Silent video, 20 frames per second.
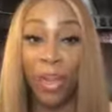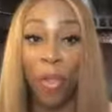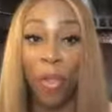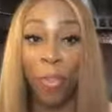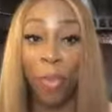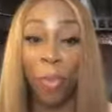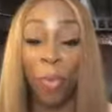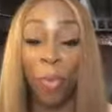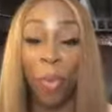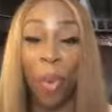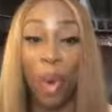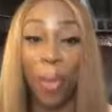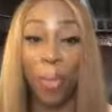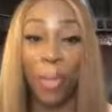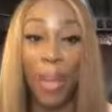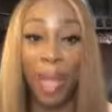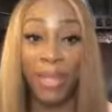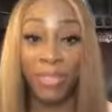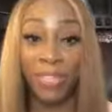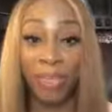more
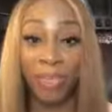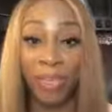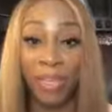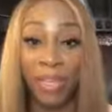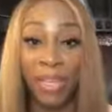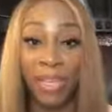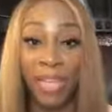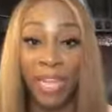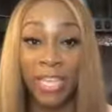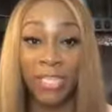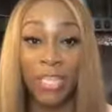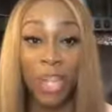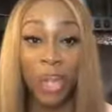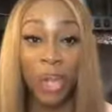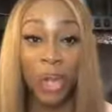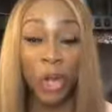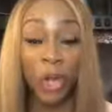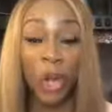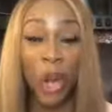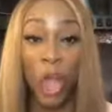possibilities,
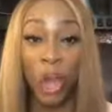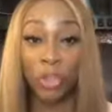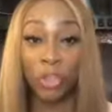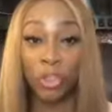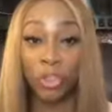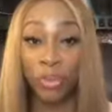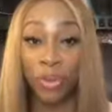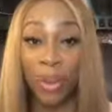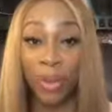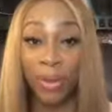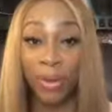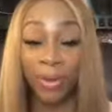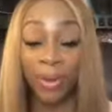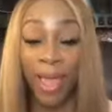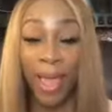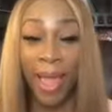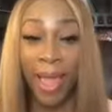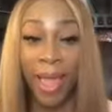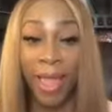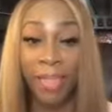larger credit
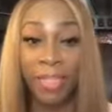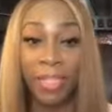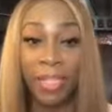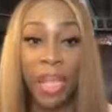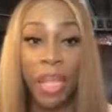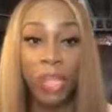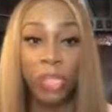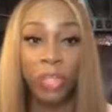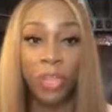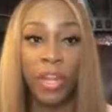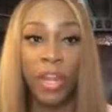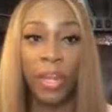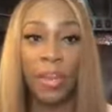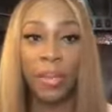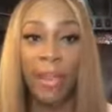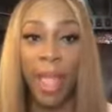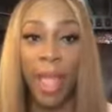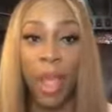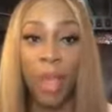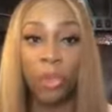lines, so that
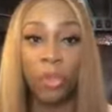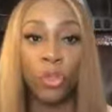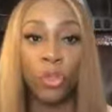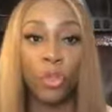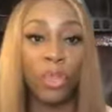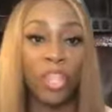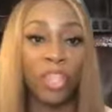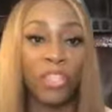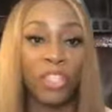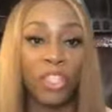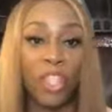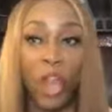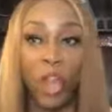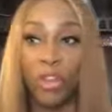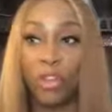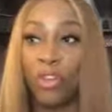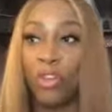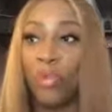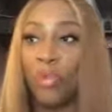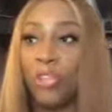now you start
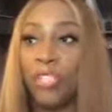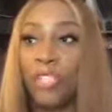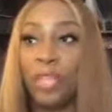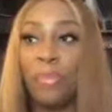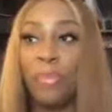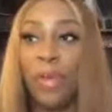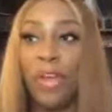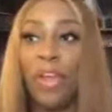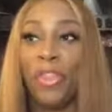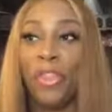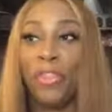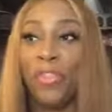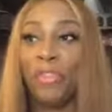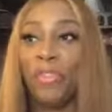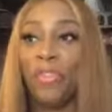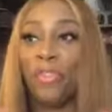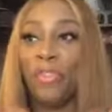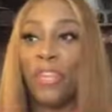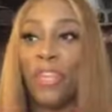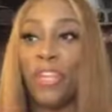doing some other
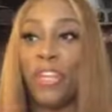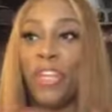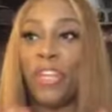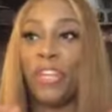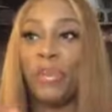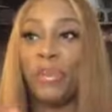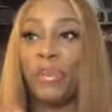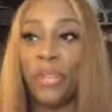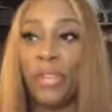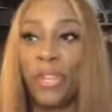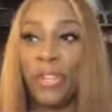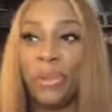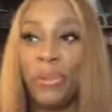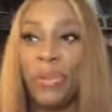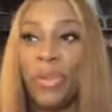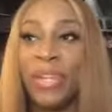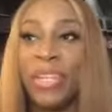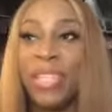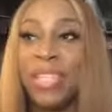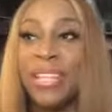really, really,
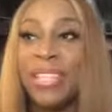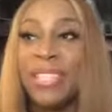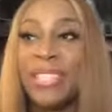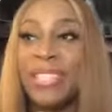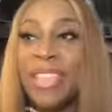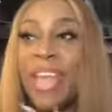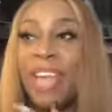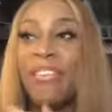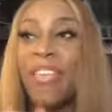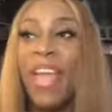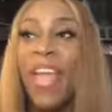really good stuff.